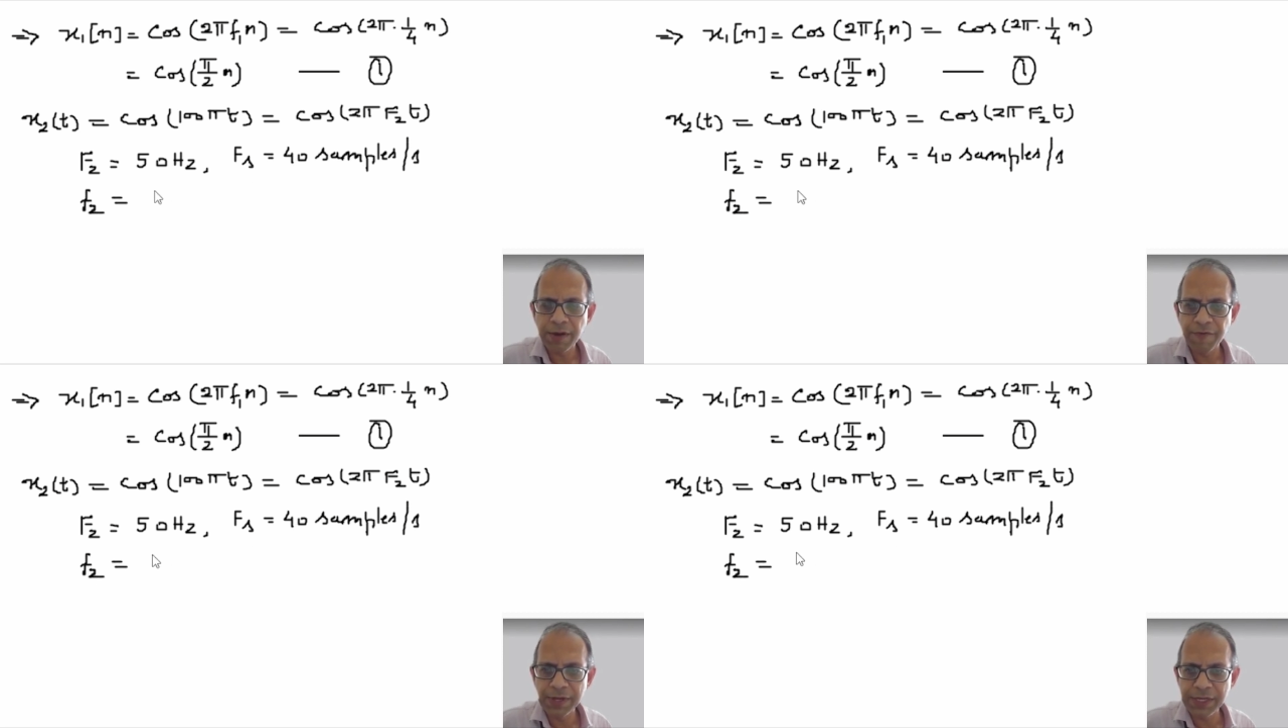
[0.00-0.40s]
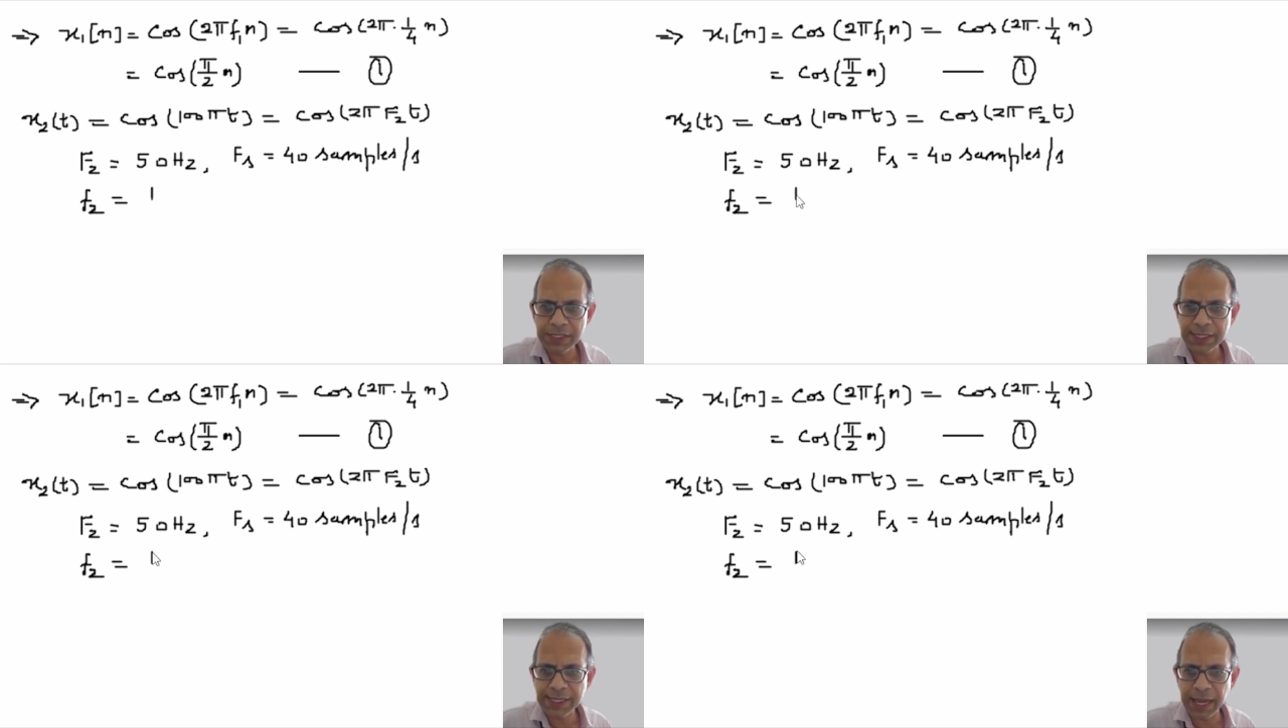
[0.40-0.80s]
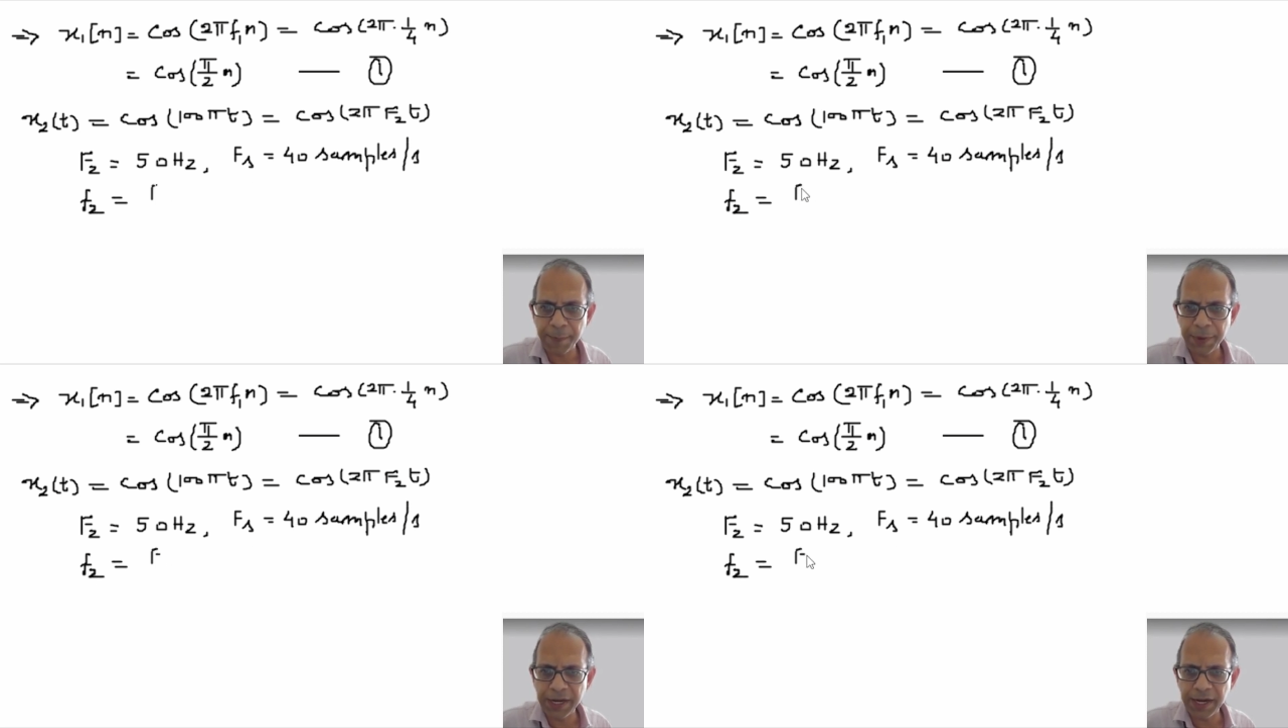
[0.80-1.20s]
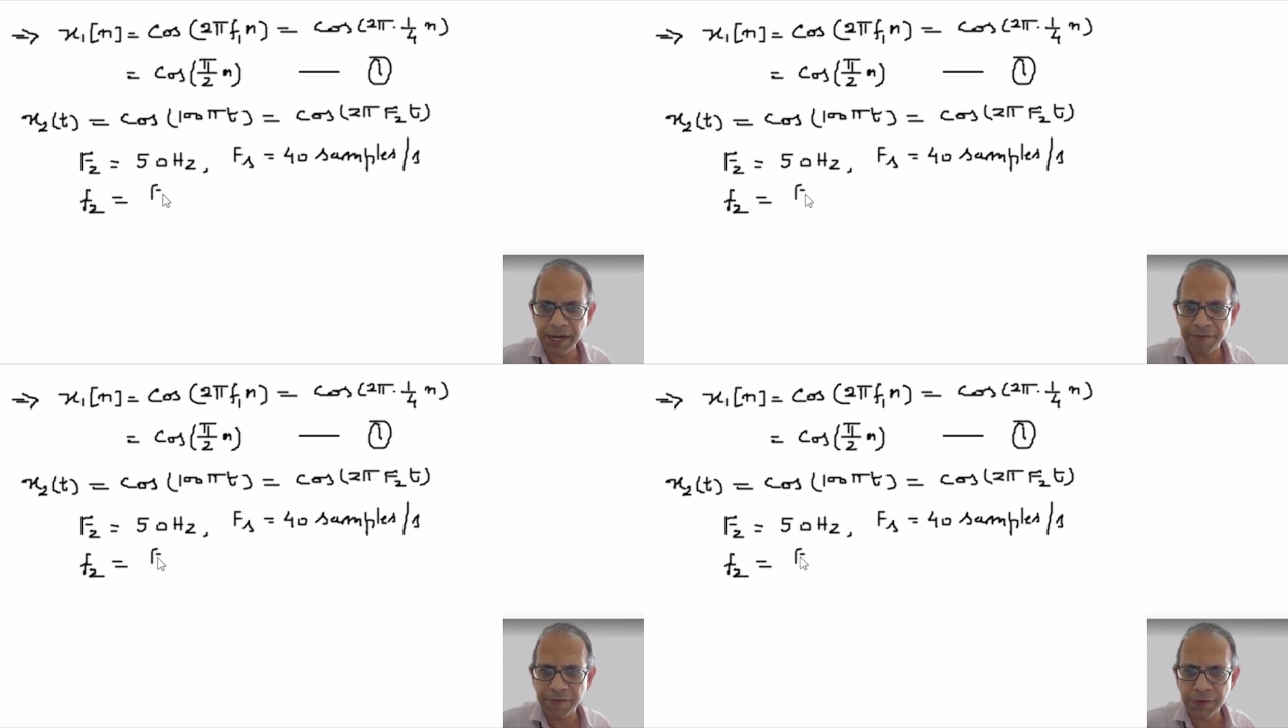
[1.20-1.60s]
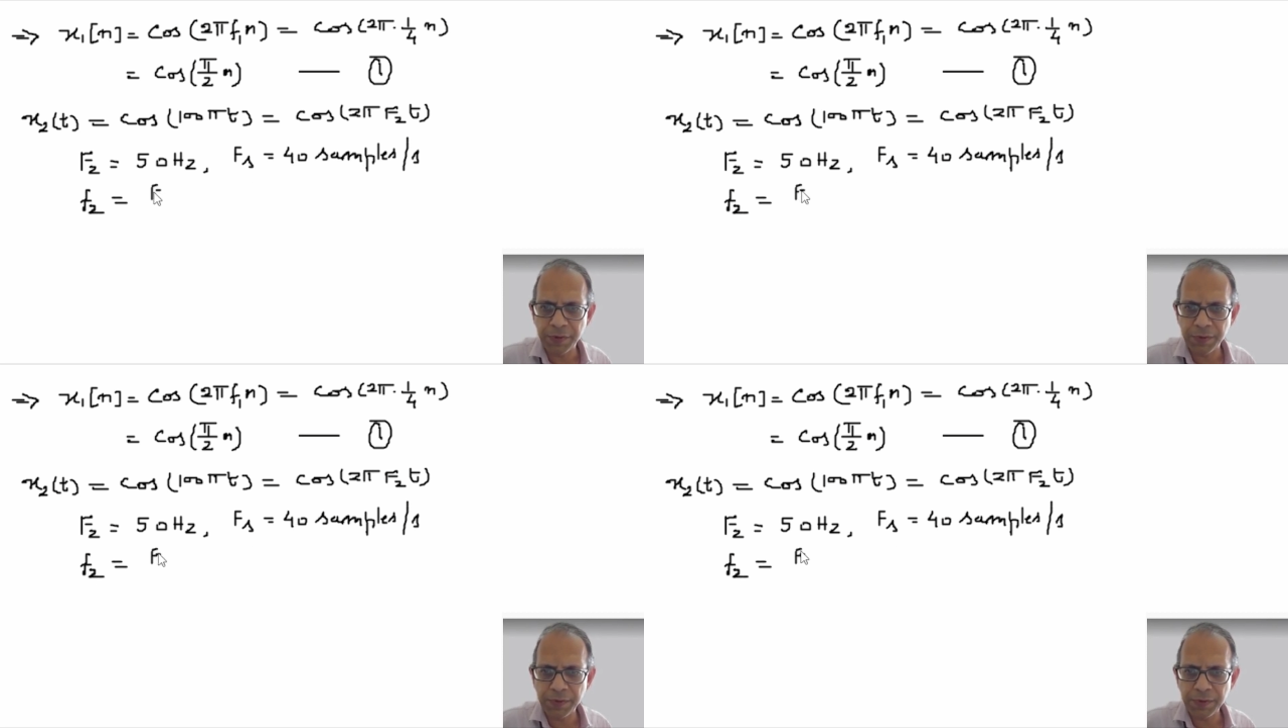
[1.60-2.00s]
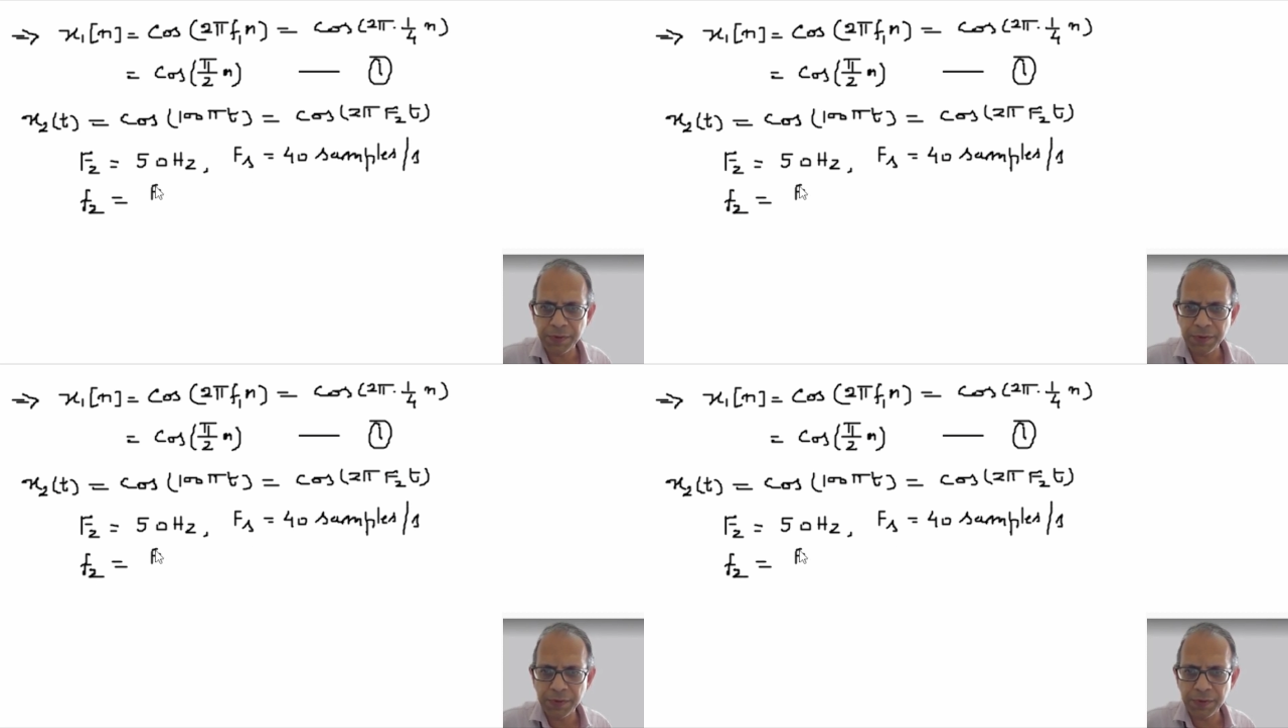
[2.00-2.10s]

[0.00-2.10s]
which is capital F2